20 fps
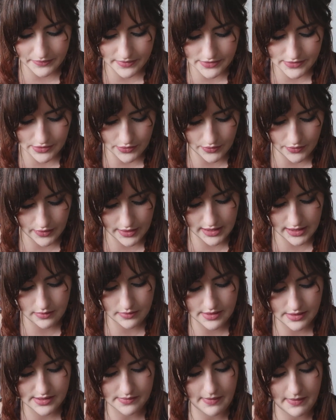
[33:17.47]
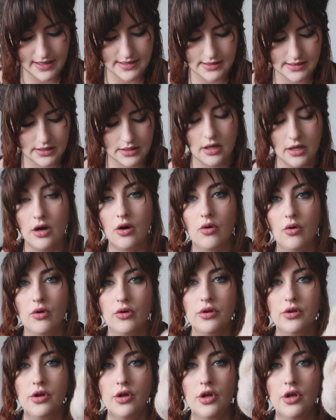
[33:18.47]
So here is Mason
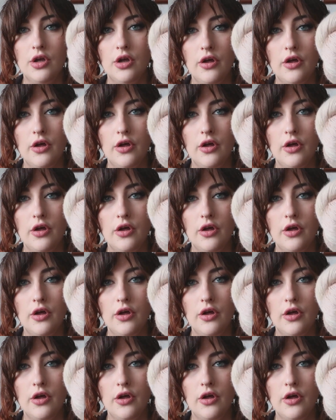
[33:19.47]
on